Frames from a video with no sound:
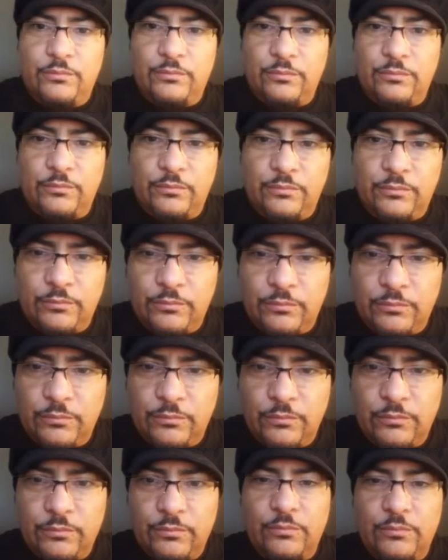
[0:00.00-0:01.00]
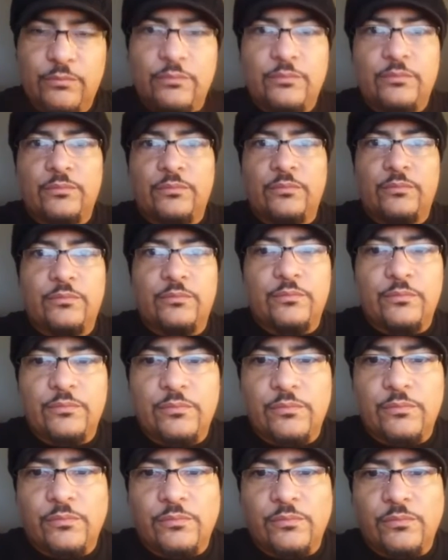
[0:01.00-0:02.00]

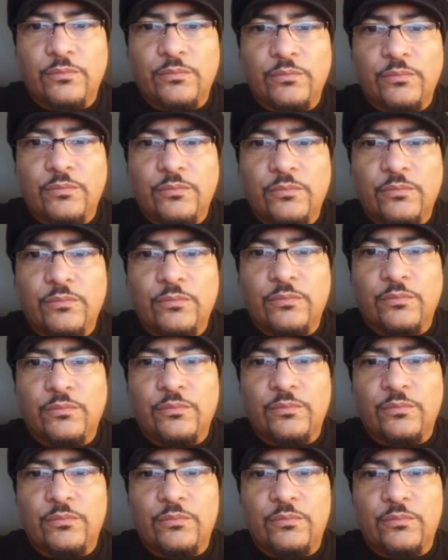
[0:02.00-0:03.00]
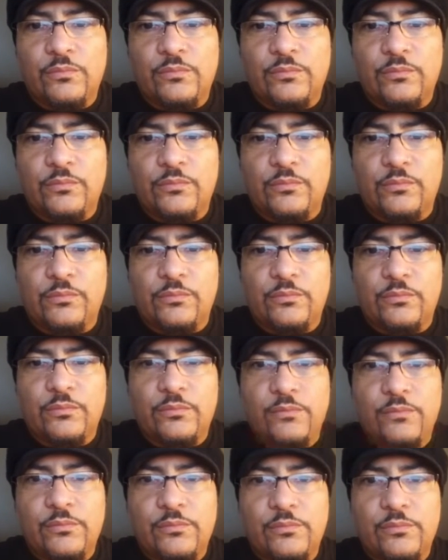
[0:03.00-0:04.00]

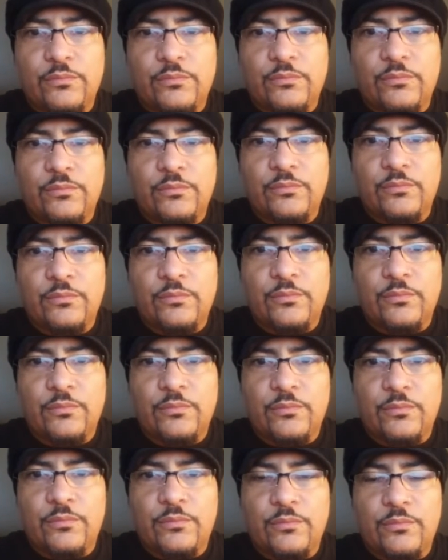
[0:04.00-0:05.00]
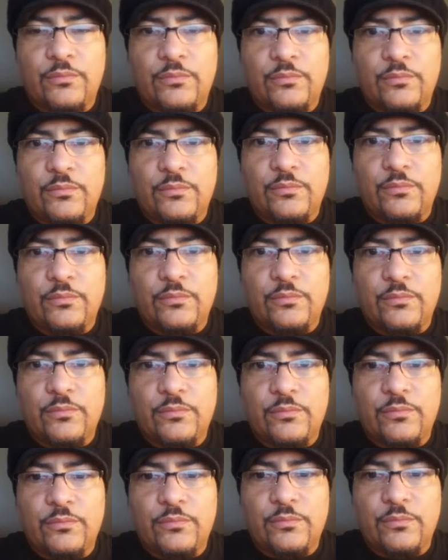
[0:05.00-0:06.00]

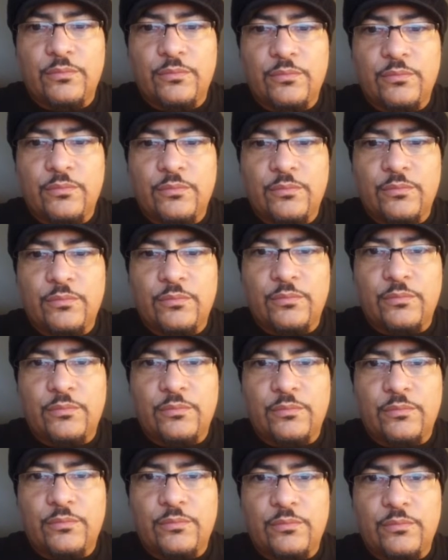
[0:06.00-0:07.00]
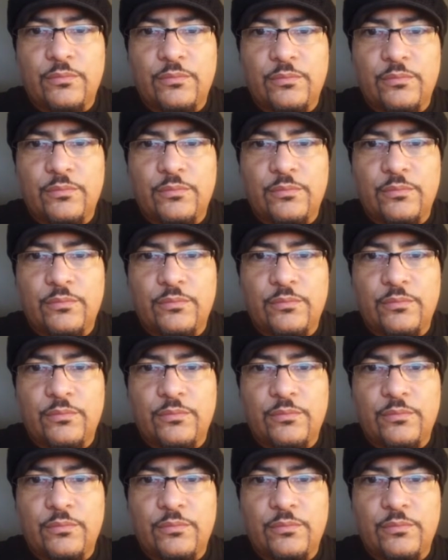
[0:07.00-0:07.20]
This person isn't speaking.